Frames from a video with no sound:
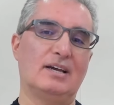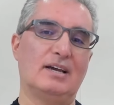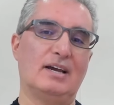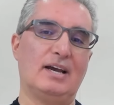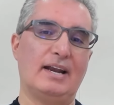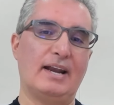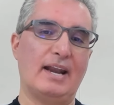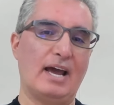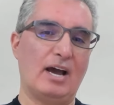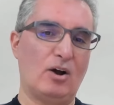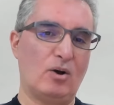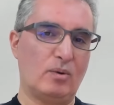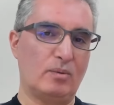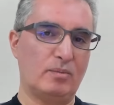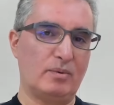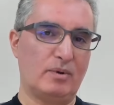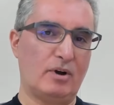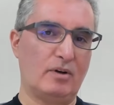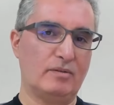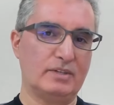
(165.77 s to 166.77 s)
and now,
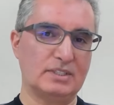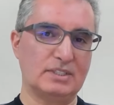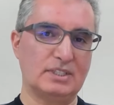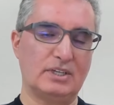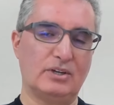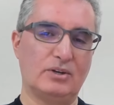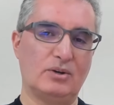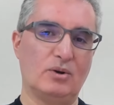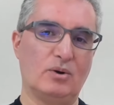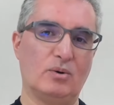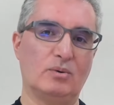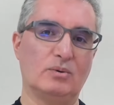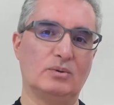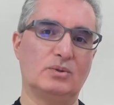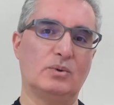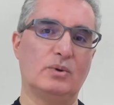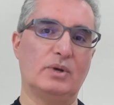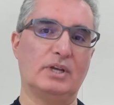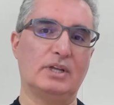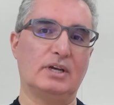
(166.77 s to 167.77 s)
obviously, you know,
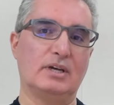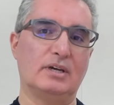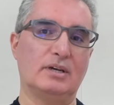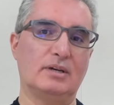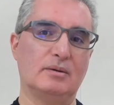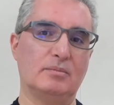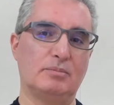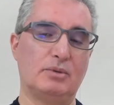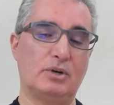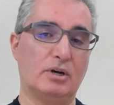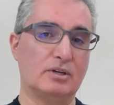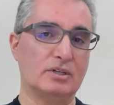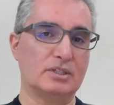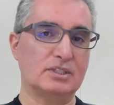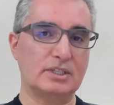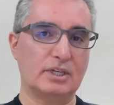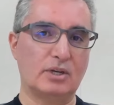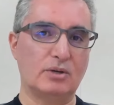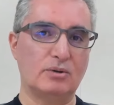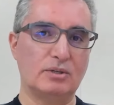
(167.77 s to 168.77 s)
doing the product
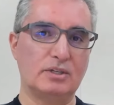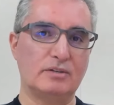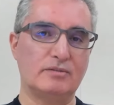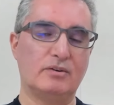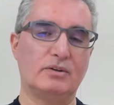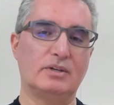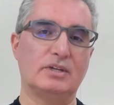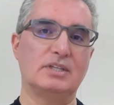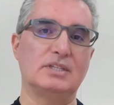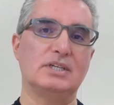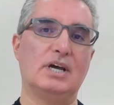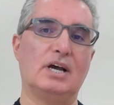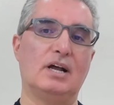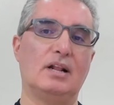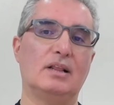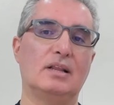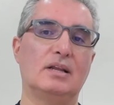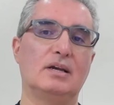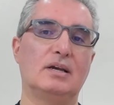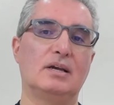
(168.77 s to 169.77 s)
security for Intel,